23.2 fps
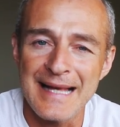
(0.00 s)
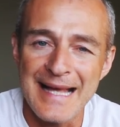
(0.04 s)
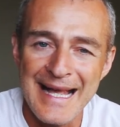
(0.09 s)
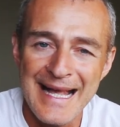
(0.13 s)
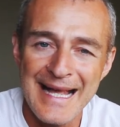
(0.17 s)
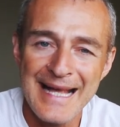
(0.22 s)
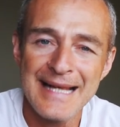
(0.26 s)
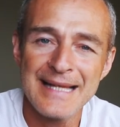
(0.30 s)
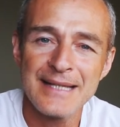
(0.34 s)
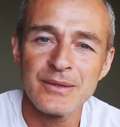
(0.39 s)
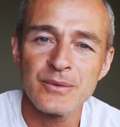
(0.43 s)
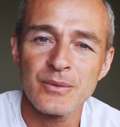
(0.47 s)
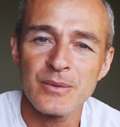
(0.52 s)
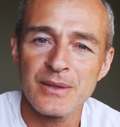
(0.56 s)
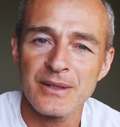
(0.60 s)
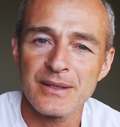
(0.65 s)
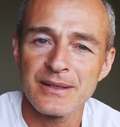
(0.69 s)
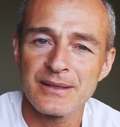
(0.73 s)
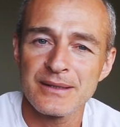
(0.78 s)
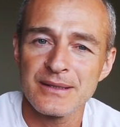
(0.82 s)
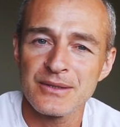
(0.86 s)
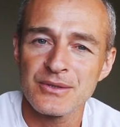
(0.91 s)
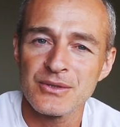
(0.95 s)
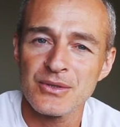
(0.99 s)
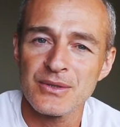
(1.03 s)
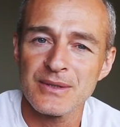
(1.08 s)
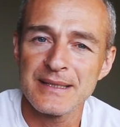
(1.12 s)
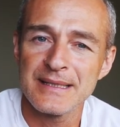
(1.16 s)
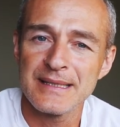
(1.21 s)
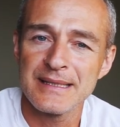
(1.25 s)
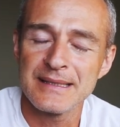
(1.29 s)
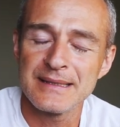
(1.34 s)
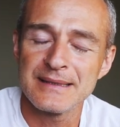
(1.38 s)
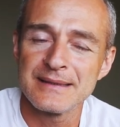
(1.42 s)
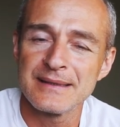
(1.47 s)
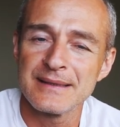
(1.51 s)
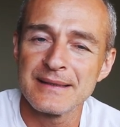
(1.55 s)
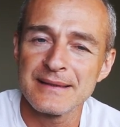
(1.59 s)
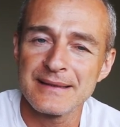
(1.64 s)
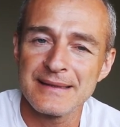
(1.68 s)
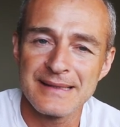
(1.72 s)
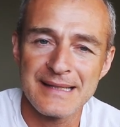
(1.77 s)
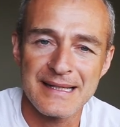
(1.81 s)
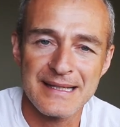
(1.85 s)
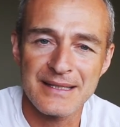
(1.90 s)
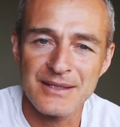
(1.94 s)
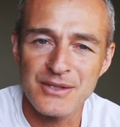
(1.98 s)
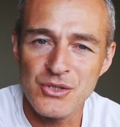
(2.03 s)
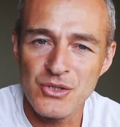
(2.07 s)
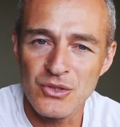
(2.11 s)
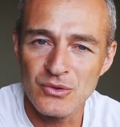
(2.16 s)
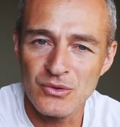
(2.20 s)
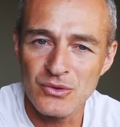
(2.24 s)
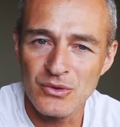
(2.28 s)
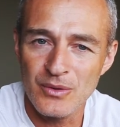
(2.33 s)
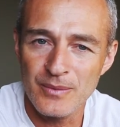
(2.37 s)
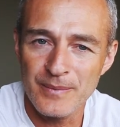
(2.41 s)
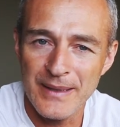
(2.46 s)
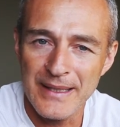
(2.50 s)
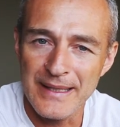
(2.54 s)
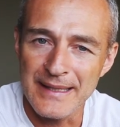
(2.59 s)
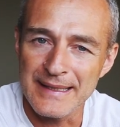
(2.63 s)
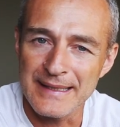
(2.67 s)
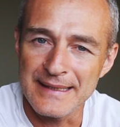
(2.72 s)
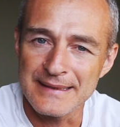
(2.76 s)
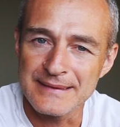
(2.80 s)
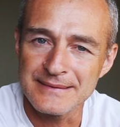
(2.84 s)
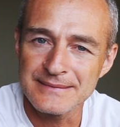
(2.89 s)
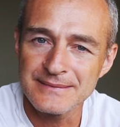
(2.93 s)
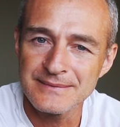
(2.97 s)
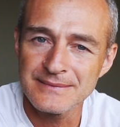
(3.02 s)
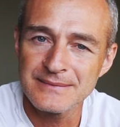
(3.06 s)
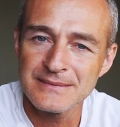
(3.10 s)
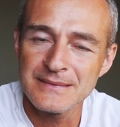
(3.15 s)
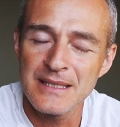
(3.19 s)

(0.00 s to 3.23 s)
And we're going to treat the neck and shoulder pain